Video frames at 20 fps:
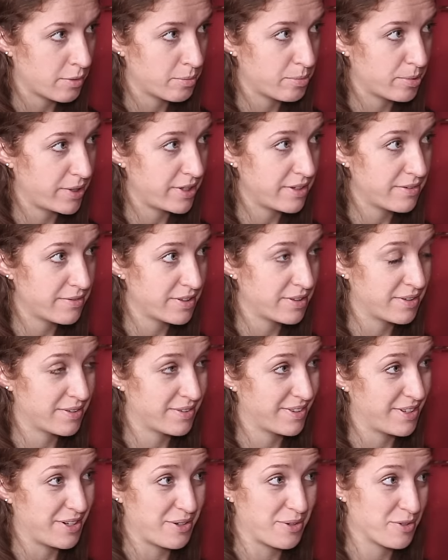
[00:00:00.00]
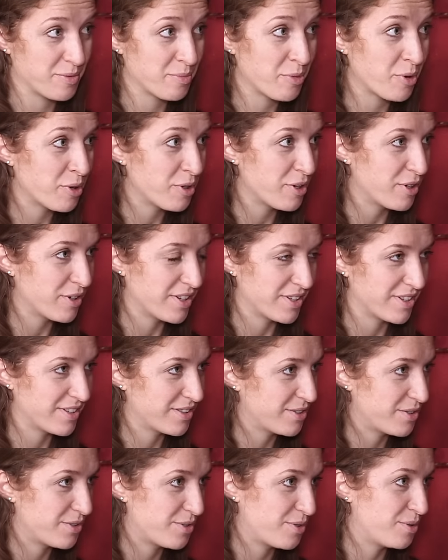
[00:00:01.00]
believe in there's more
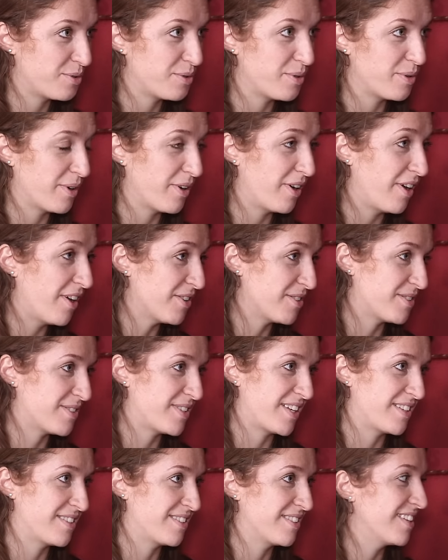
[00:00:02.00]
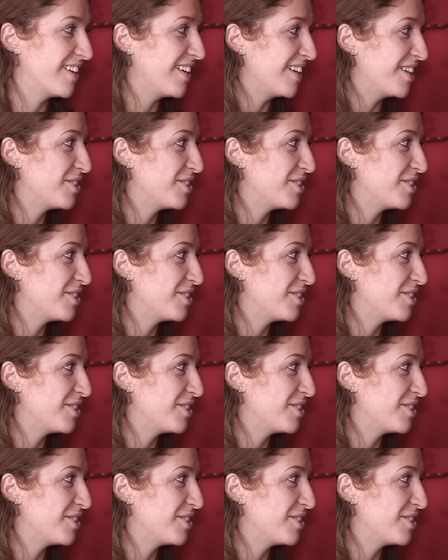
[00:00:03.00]
to us than